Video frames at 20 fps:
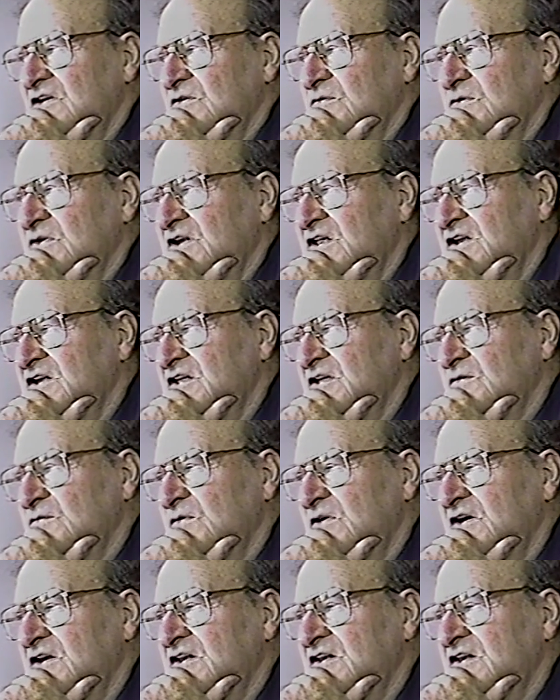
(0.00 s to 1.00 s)
when they'd get
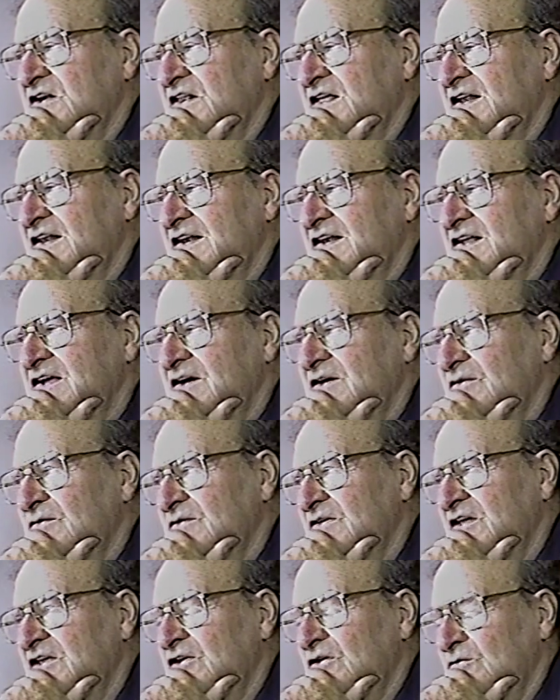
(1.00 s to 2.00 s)
ready to let it go,
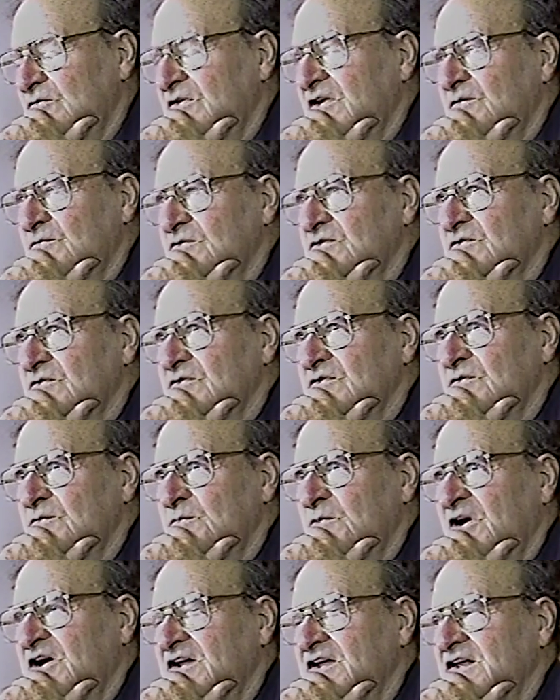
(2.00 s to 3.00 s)
they know they was going to
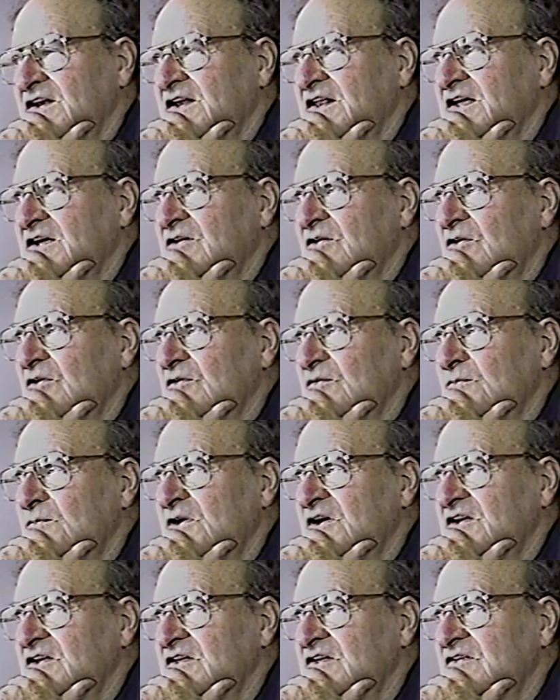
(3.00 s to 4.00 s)
break it. They call it
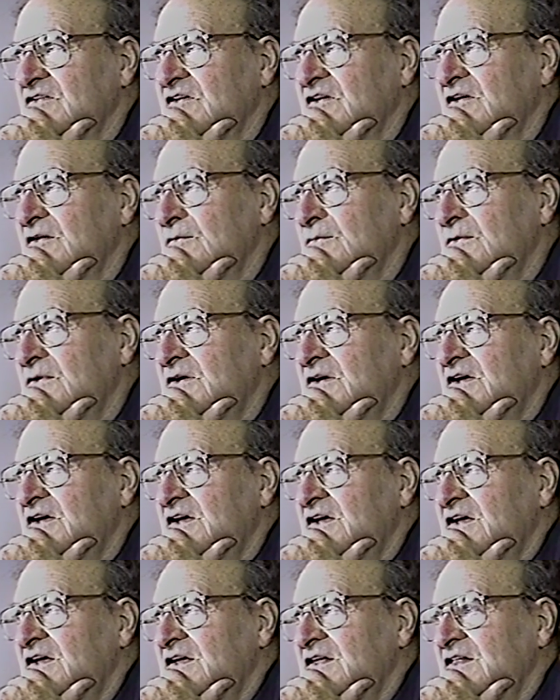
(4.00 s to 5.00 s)
break the jam.
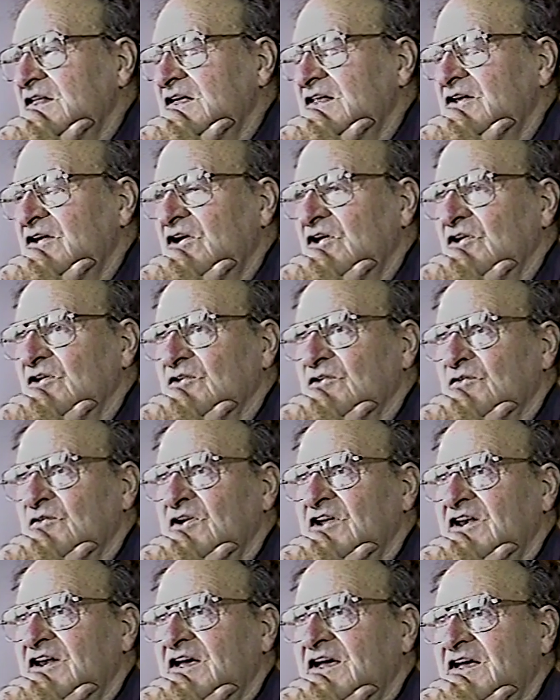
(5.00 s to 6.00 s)
They'd holler,
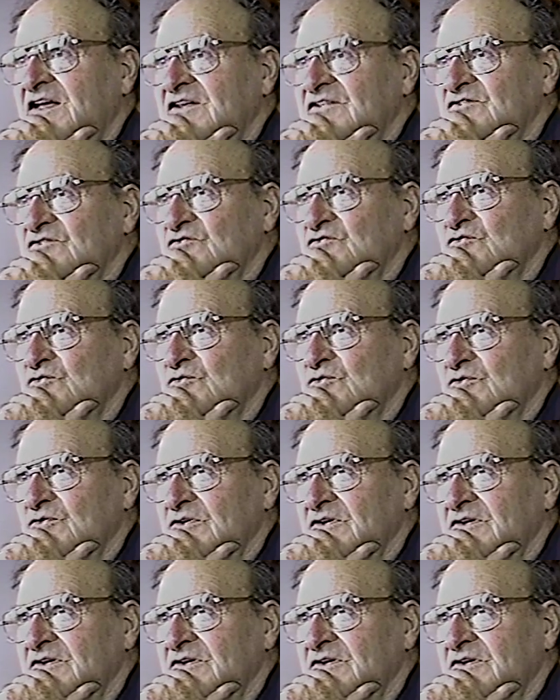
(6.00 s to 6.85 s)
green hands ashore.